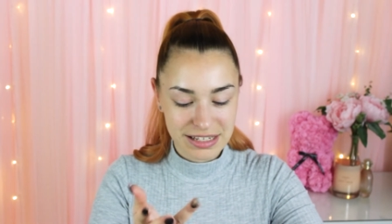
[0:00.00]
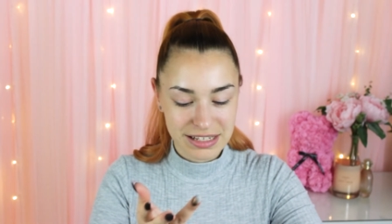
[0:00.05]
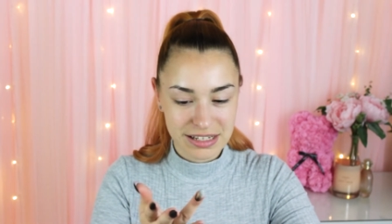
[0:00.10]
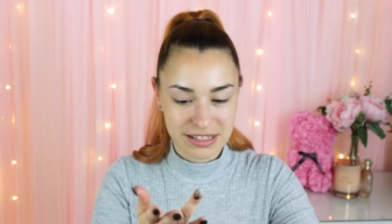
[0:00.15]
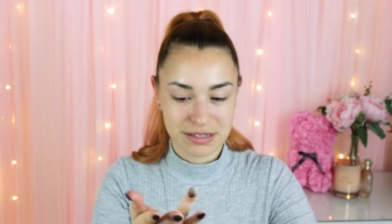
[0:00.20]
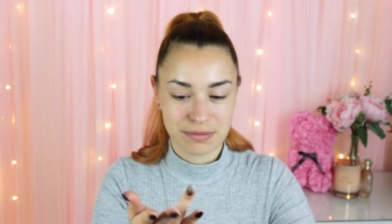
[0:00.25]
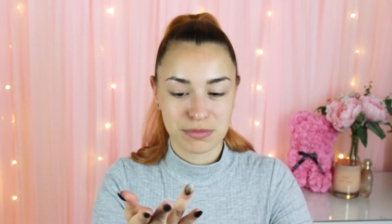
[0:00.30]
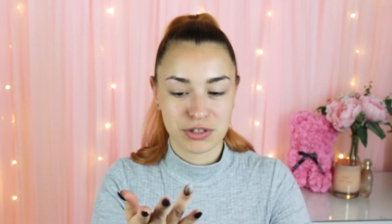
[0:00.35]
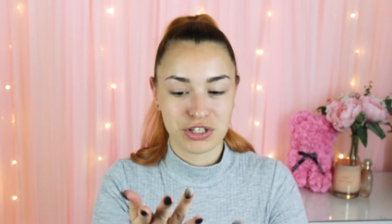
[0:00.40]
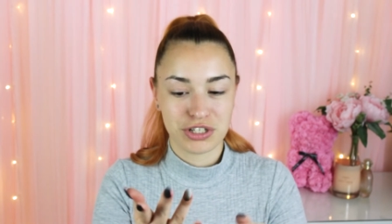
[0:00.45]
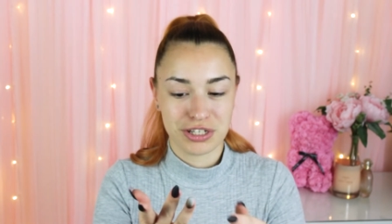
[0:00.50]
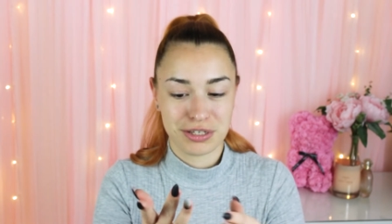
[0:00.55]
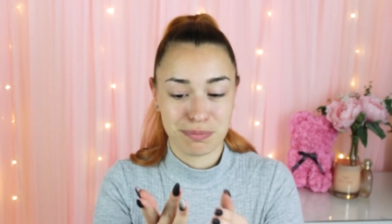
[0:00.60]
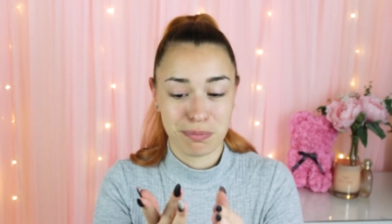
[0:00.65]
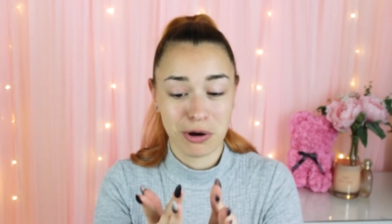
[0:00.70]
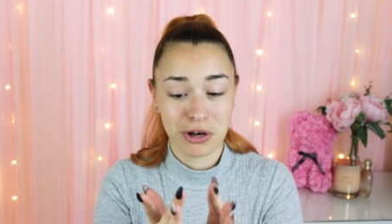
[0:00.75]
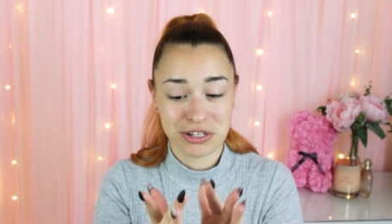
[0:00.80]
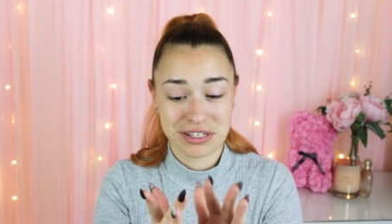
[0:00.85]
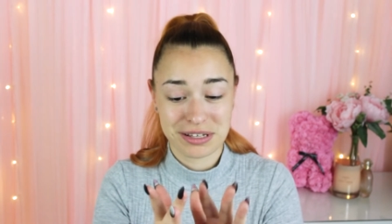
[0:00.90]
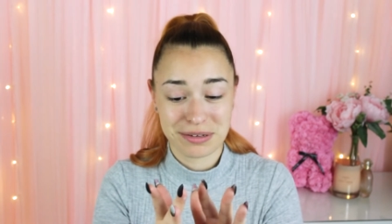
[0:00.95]
as much as
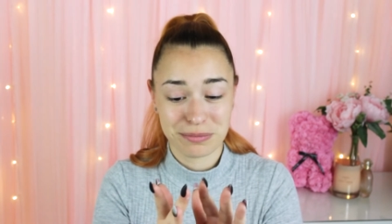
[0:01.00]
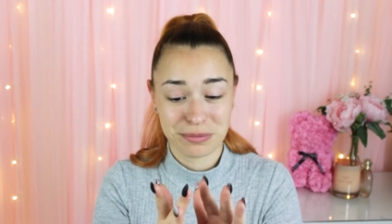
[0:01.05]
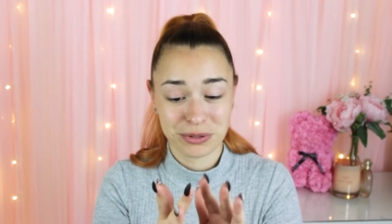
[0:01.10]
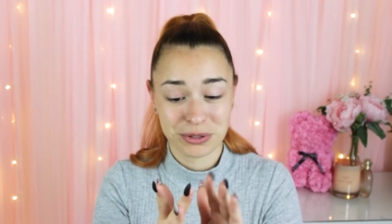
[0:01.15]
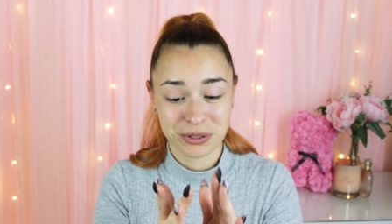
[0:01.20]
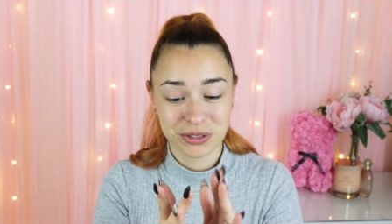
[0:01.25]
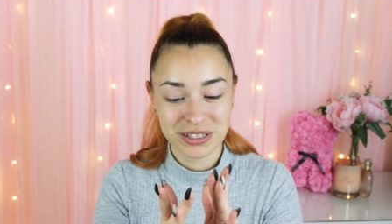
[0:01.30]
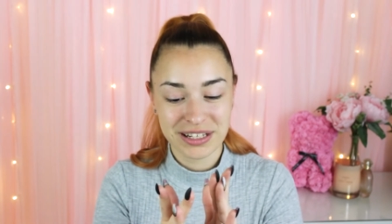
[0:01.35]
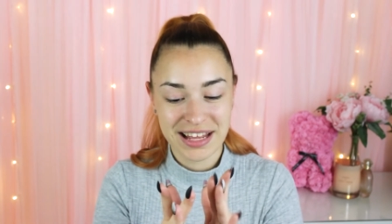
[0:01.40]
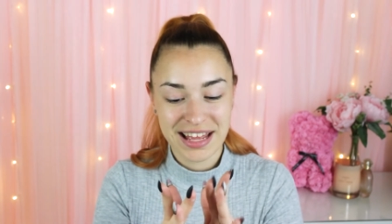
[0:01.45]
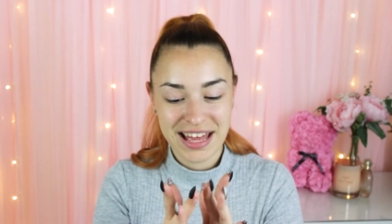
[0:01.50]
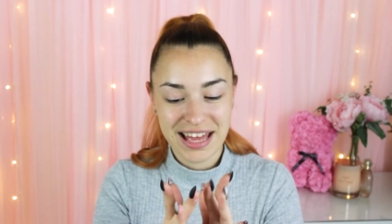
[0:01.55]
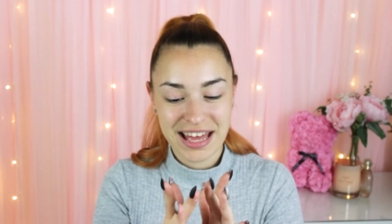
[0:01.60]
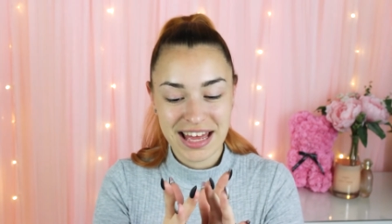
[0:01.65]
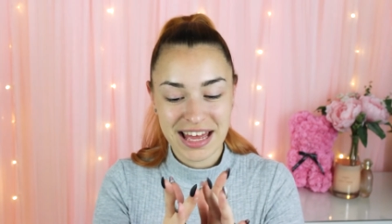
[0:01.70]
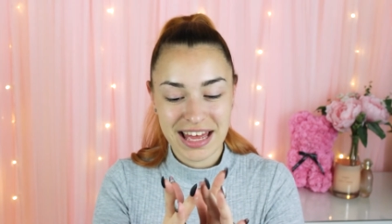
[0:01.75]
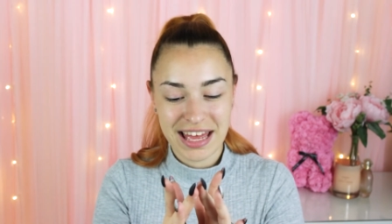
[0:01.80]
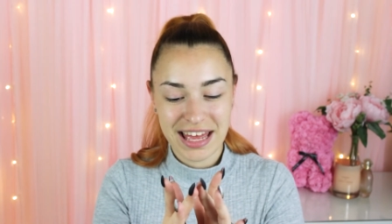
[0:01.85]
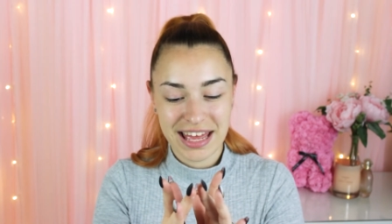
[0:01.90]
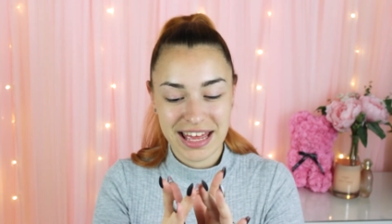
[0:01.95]
possible
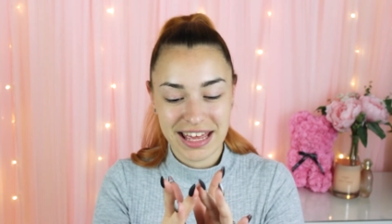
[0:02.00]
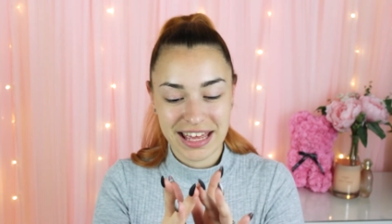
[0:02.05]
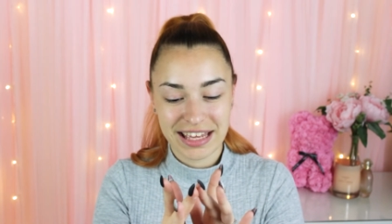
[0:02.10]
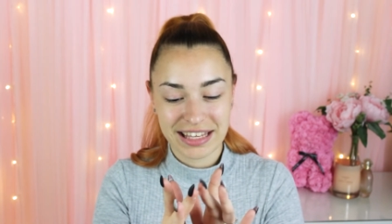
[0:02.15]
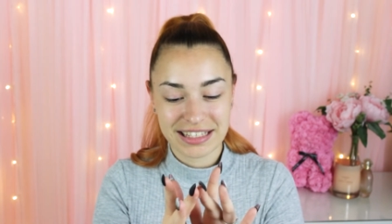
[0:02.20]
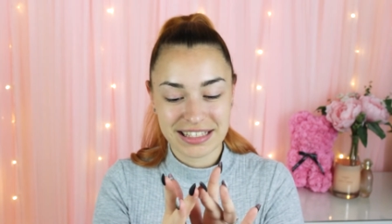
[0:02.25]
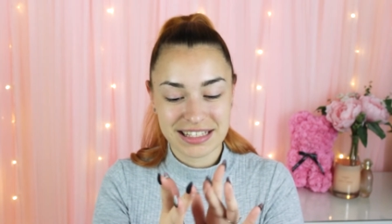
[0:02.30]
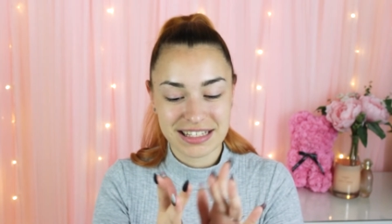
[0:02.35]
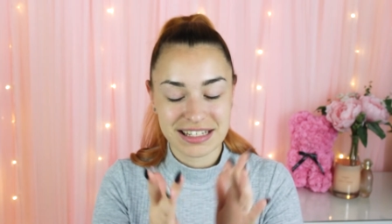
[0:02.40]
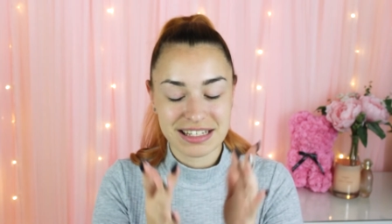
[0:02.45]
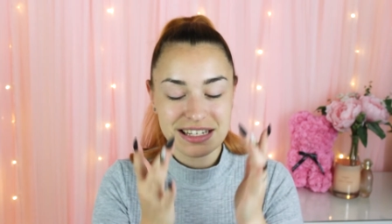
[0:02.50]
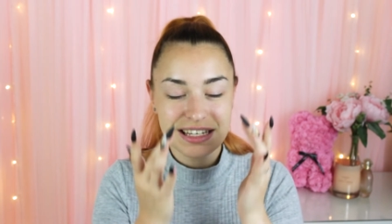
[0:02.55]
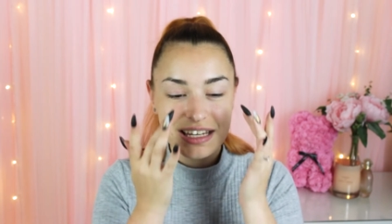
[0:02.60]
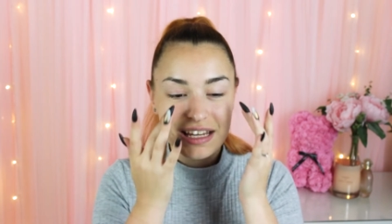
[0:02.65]
and